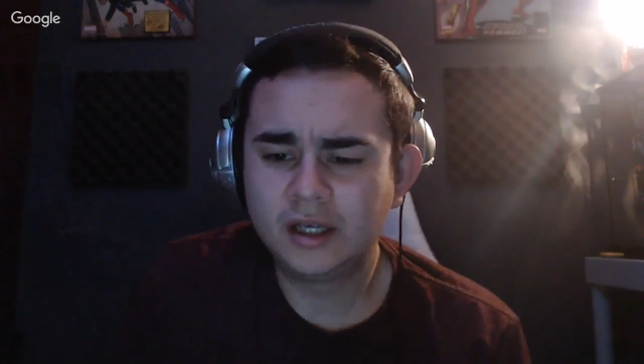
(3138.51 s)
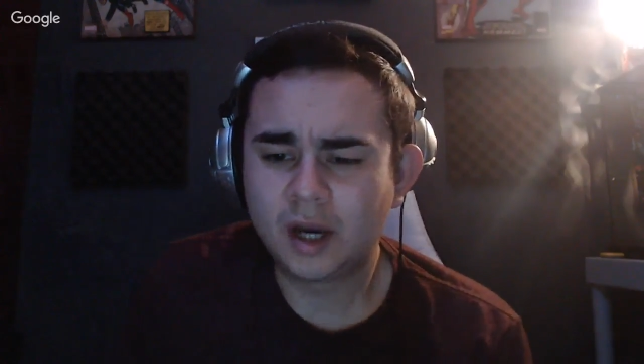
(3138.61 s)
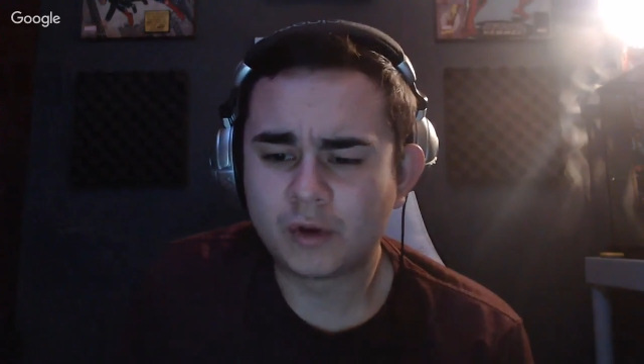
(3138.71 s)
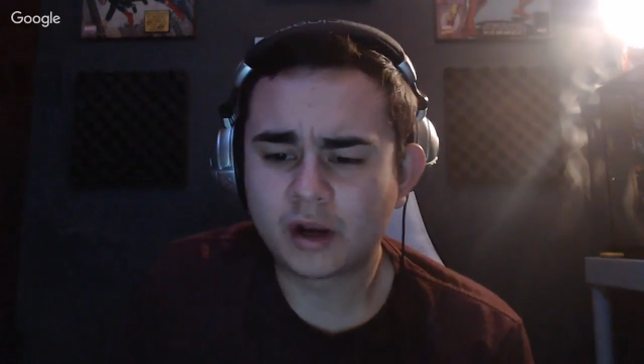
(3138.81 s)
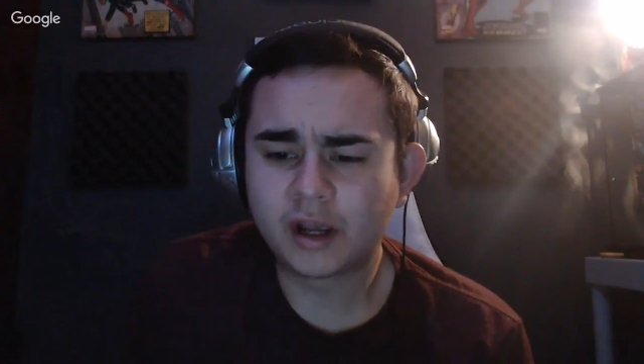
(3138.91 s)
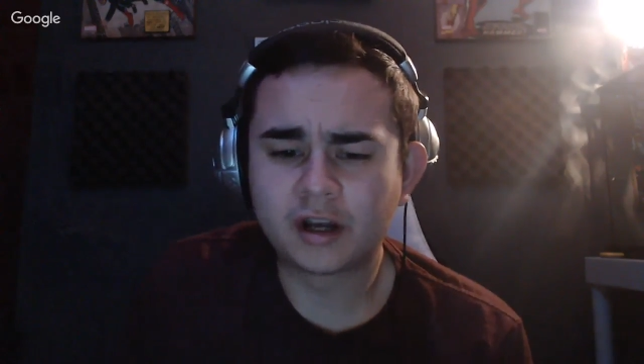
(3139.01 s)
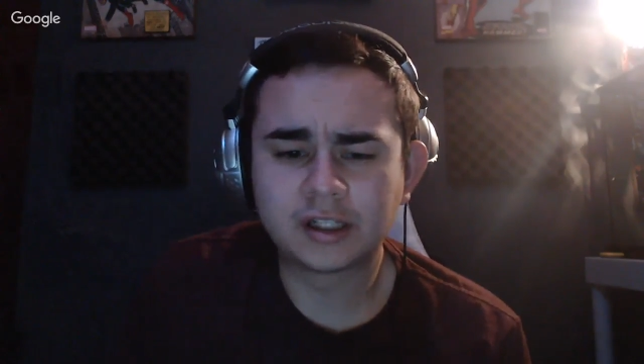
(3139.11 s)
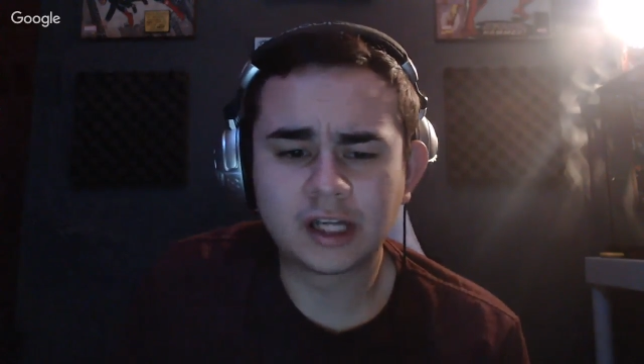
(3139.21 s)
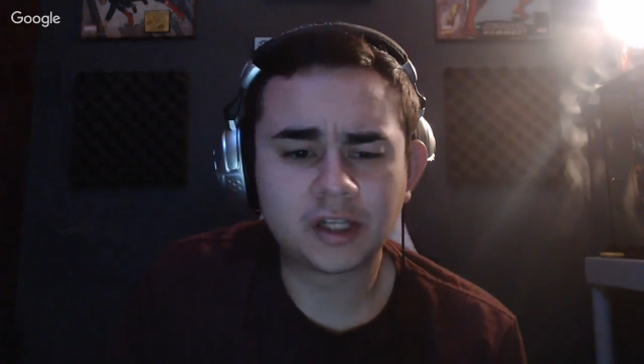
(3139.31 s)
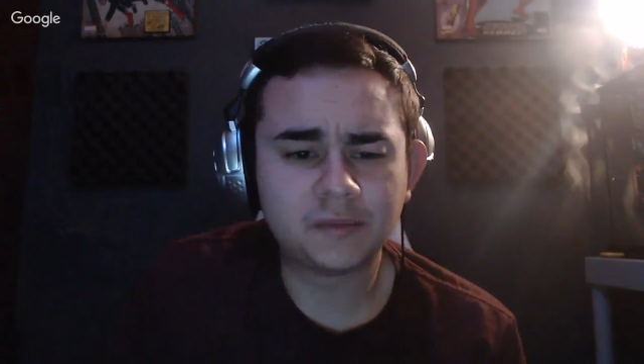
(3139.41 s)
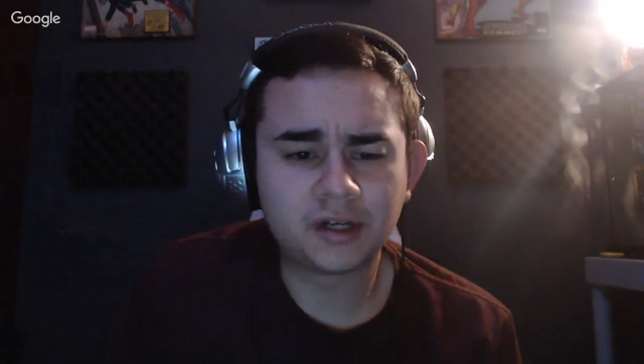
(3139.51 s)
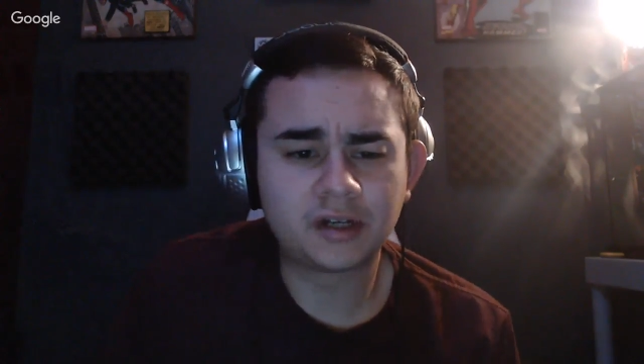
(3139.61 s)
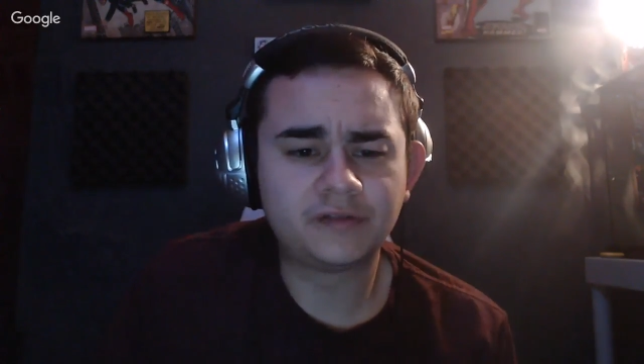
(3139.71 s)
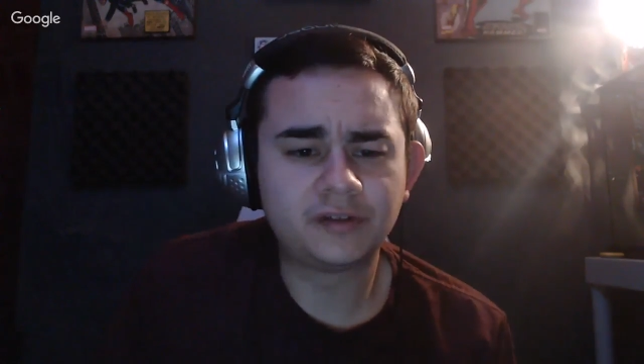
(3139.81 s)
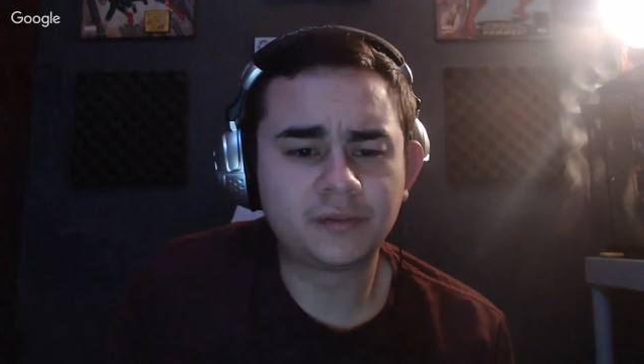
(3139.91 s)
I'm working on
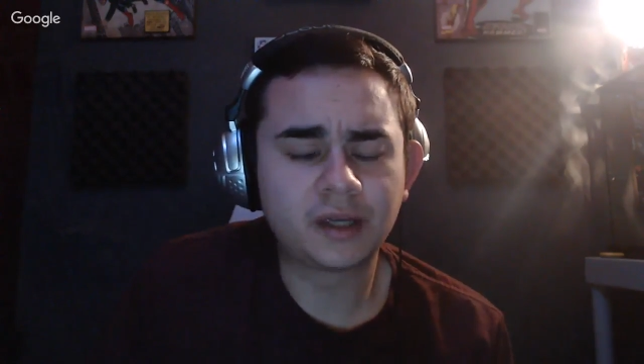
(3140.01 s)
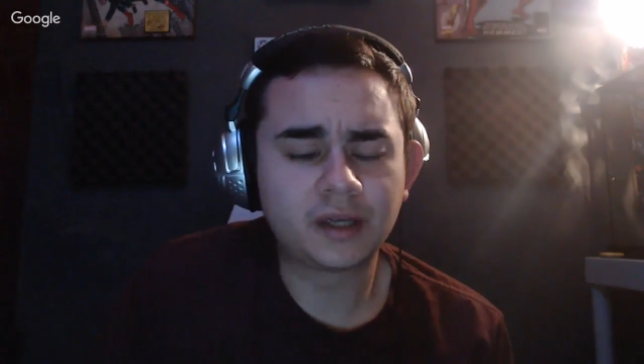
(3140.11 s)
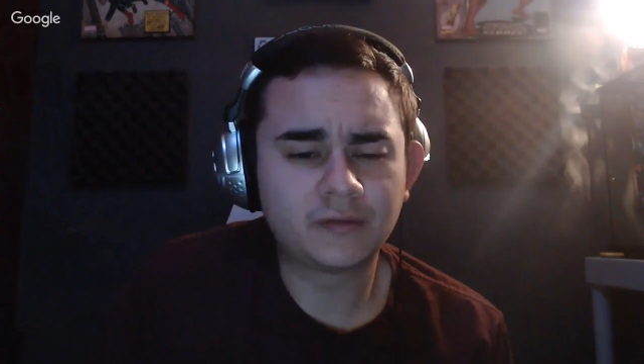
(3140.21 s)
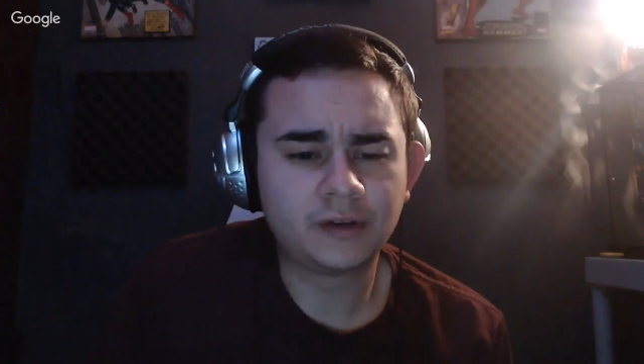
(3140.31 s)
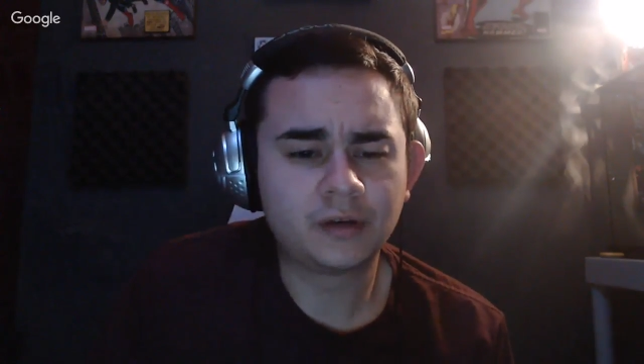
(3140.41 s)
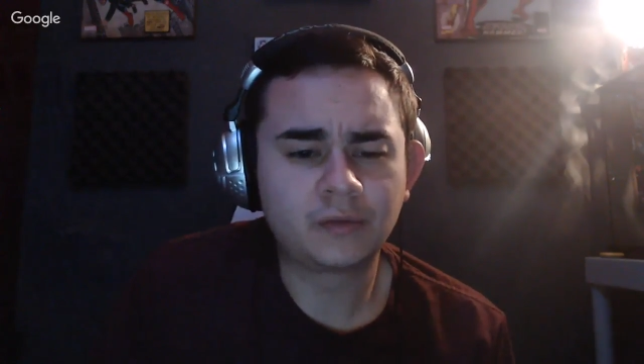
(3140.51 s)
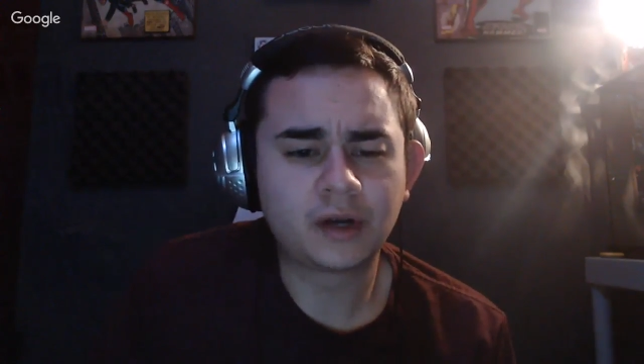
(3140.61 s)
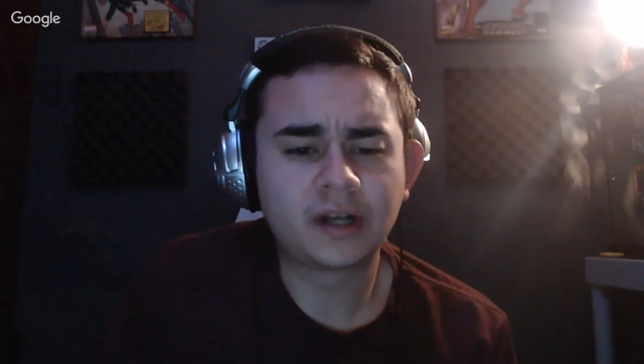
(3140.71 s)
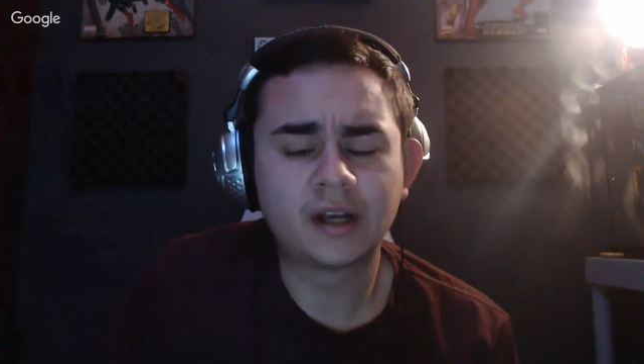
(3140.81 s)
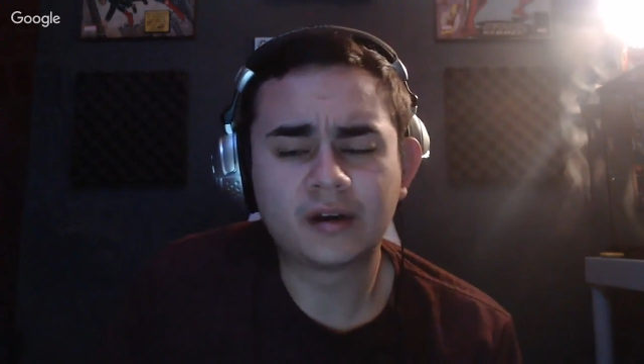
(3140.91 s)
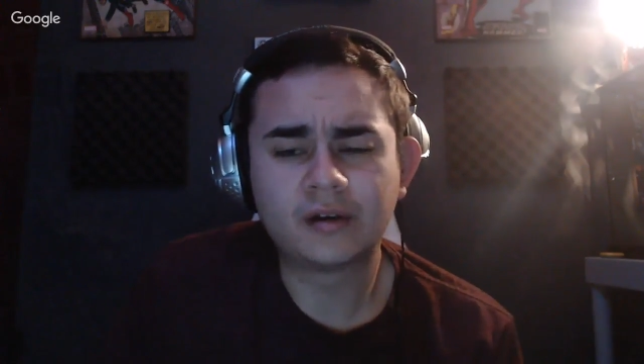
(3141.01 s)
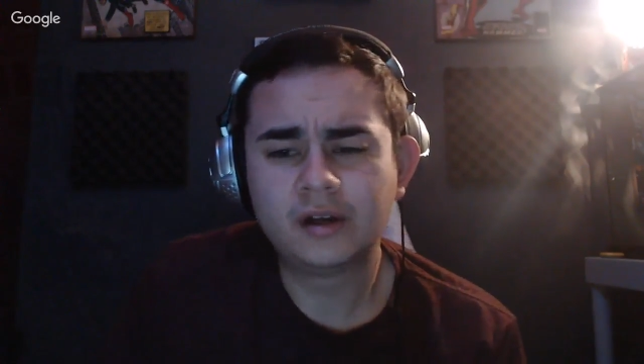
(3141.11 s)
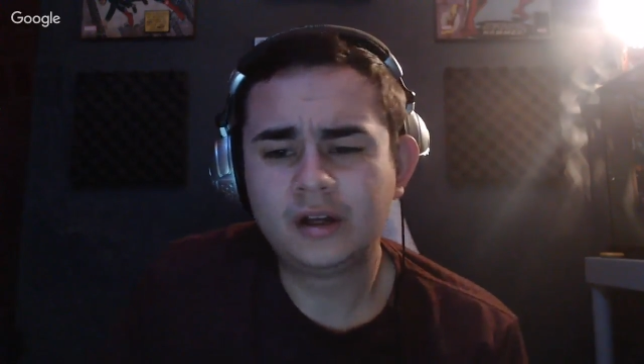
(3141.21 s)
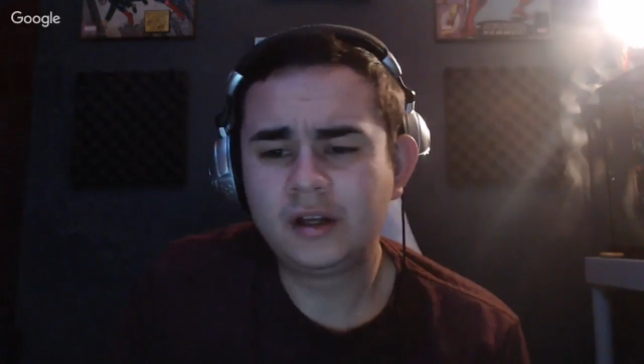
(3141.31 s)
documentary film right now.